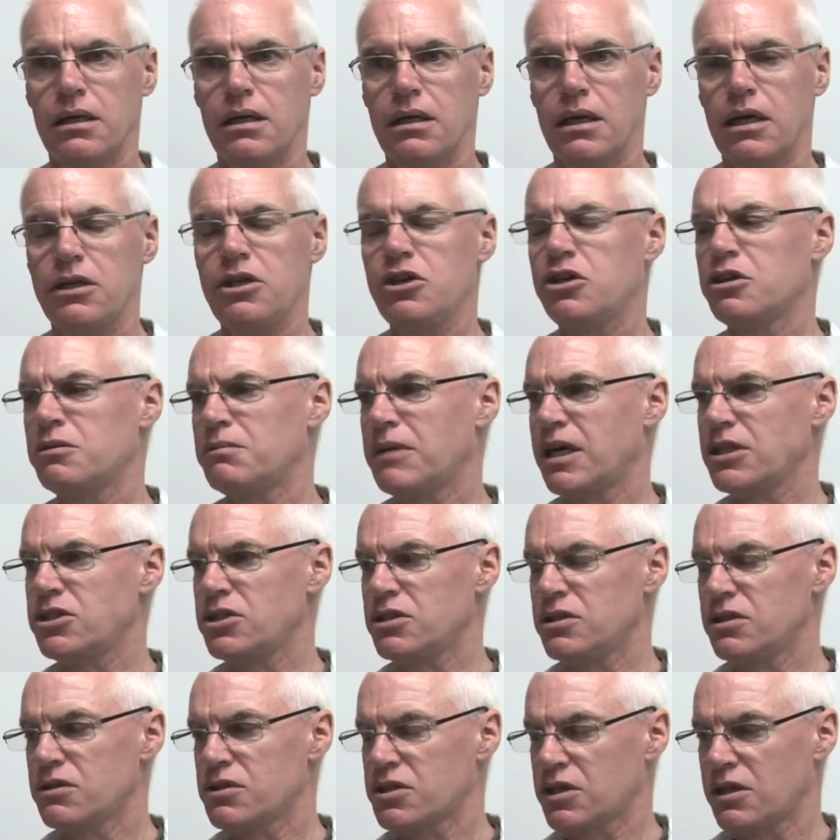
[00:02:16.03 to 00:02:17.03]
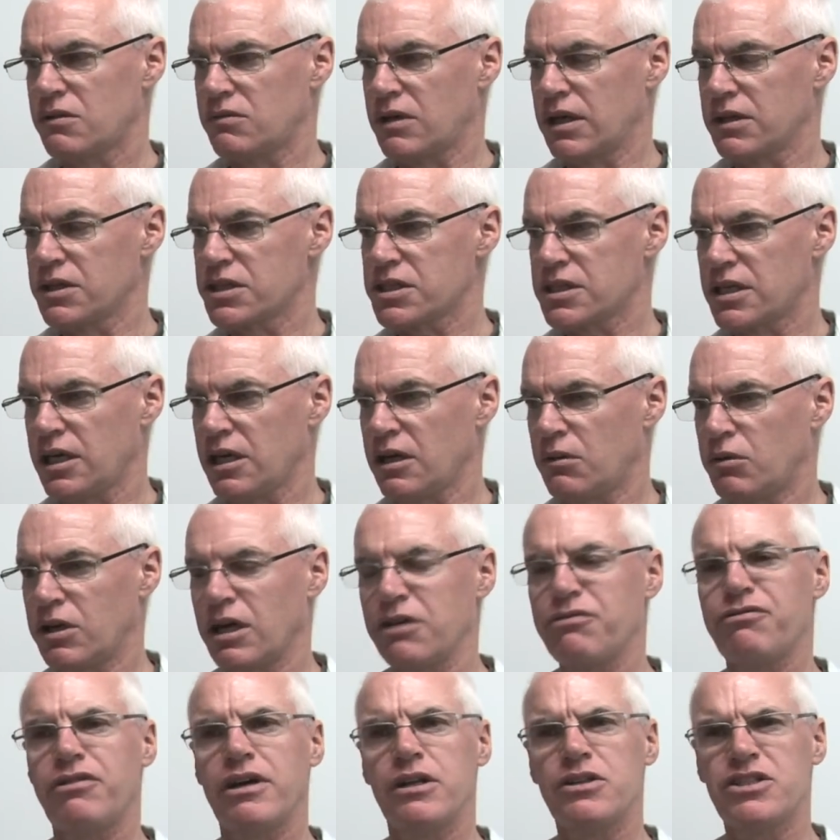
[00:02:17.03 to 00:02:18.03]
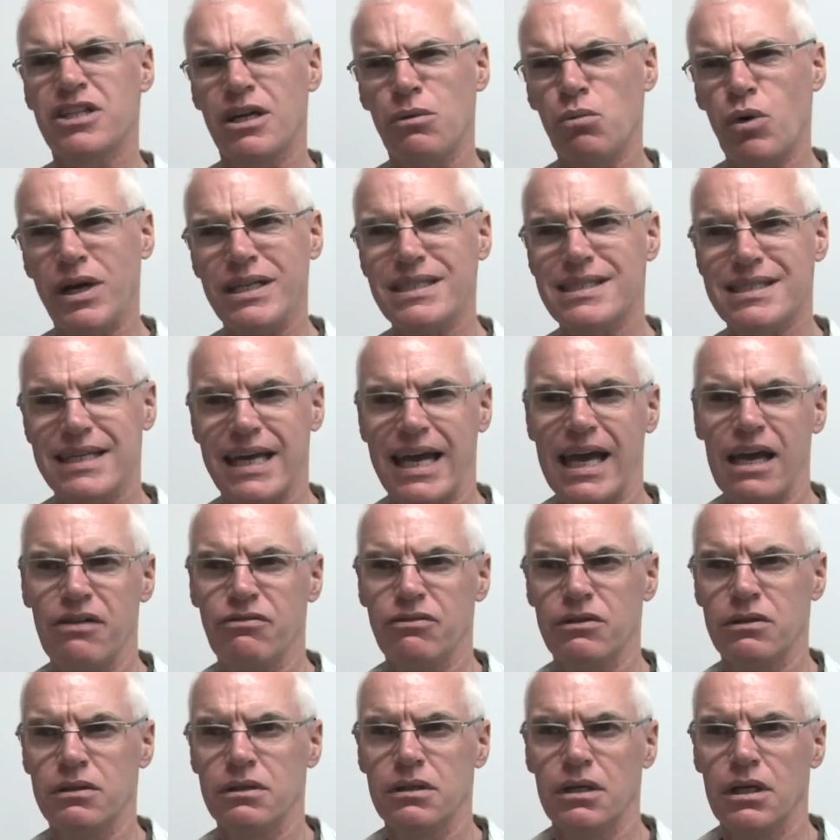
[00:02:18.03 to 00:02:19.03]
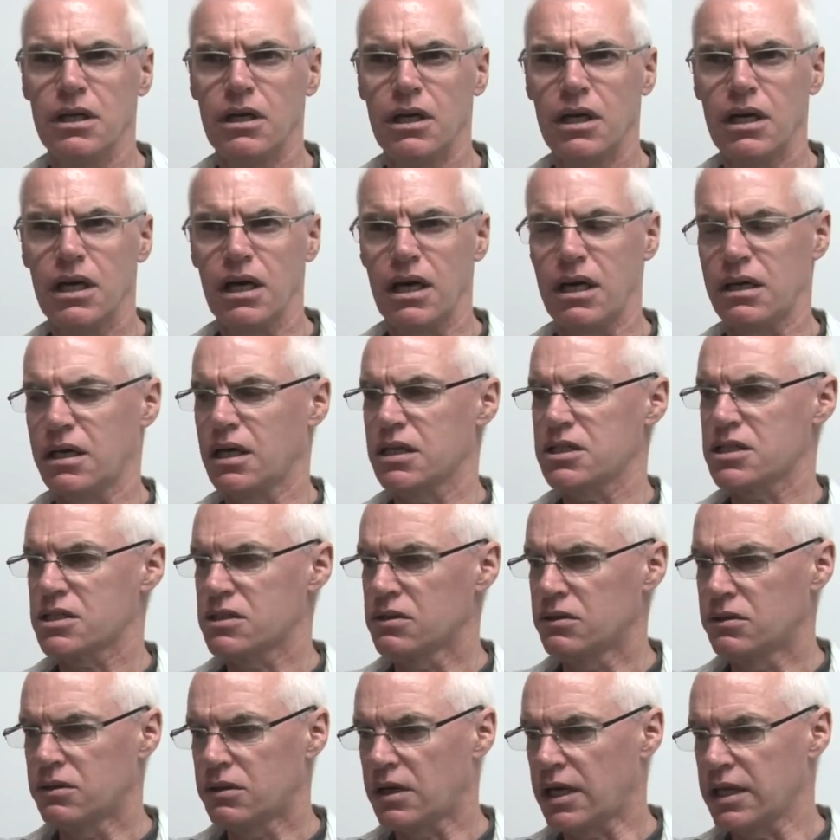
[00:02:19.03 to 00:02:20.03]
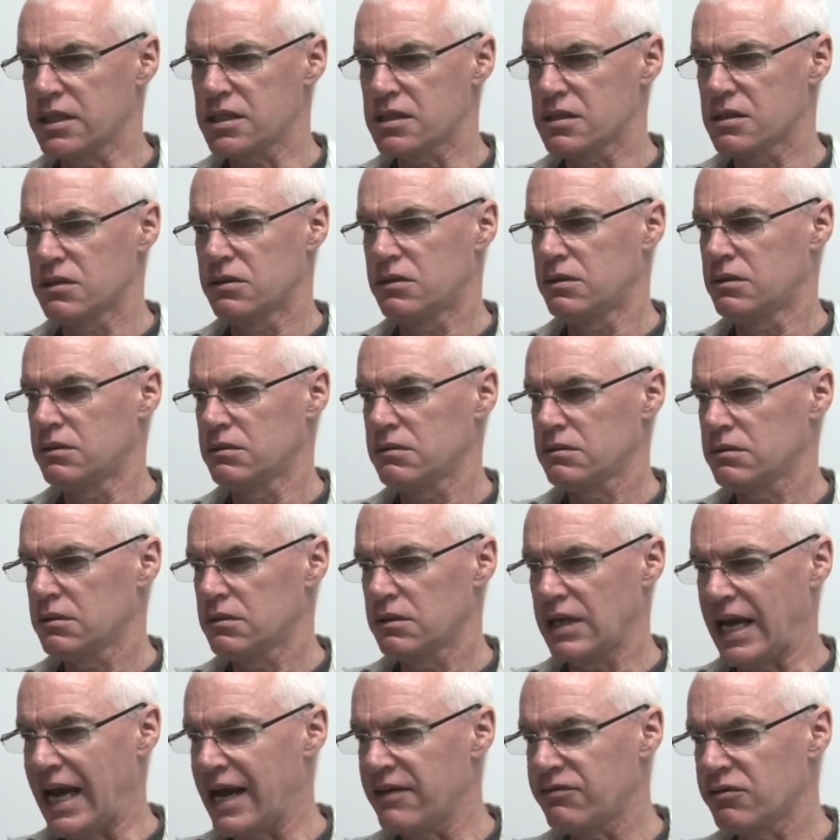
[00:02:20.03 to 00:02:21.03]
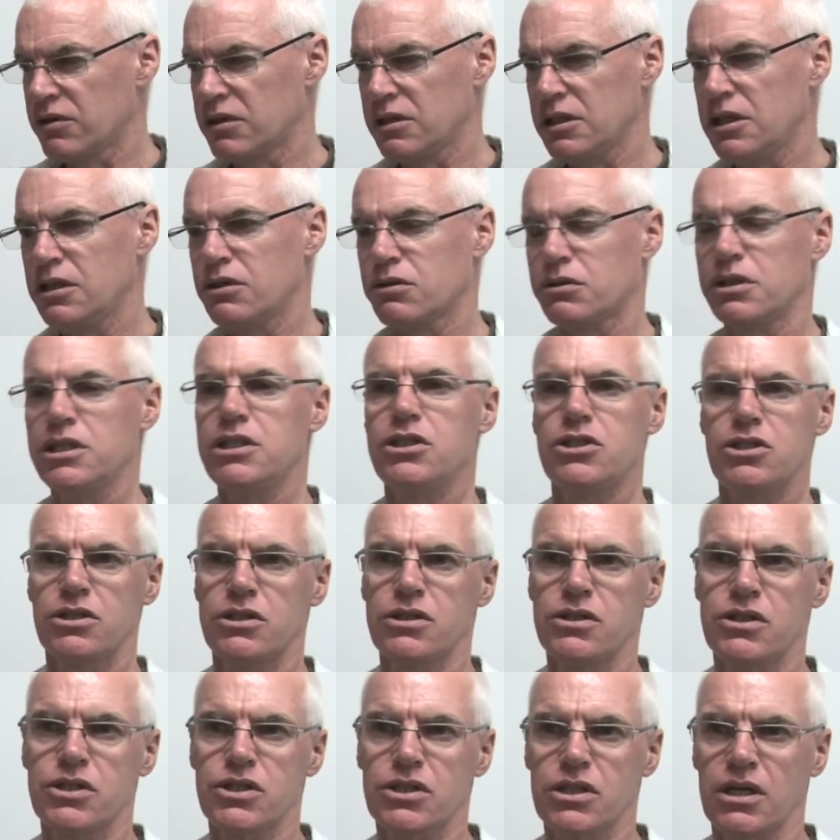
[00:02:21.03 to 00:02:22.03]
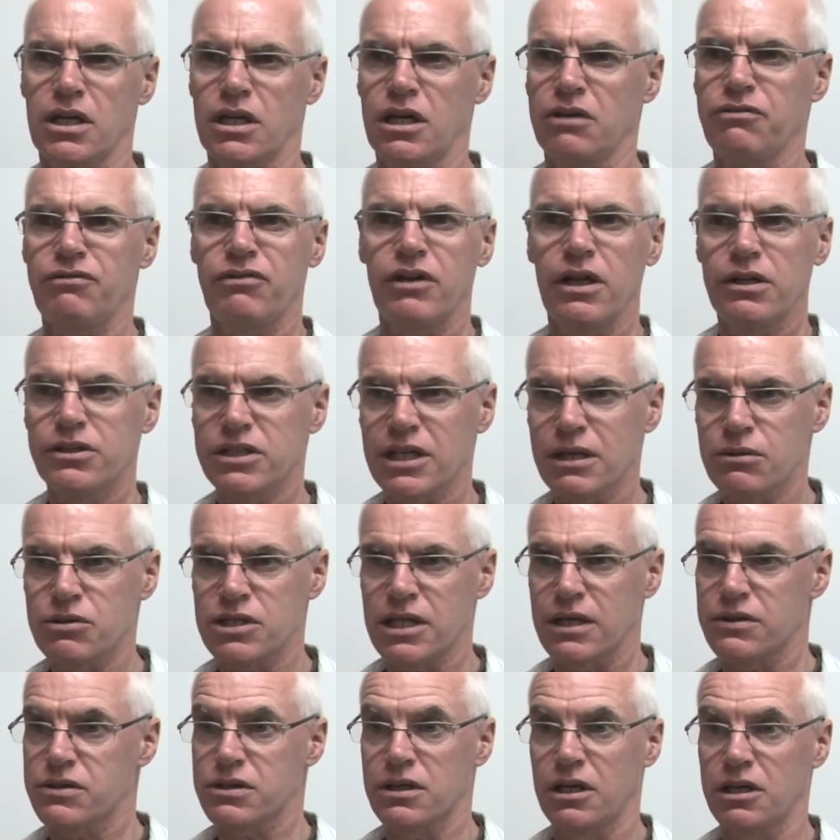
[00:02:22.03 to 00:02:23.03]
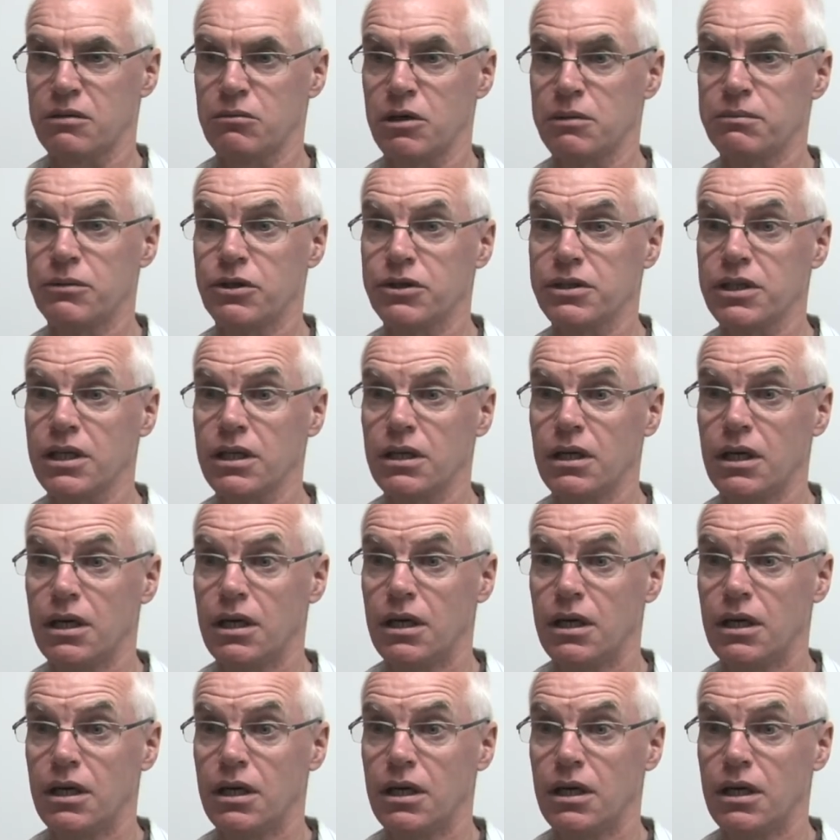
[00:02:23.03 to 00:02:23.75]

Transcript: And you can imagine you turn around and say, well, I felt I went to heaven and I saw heavenly creatures and I felt I was outside of my body.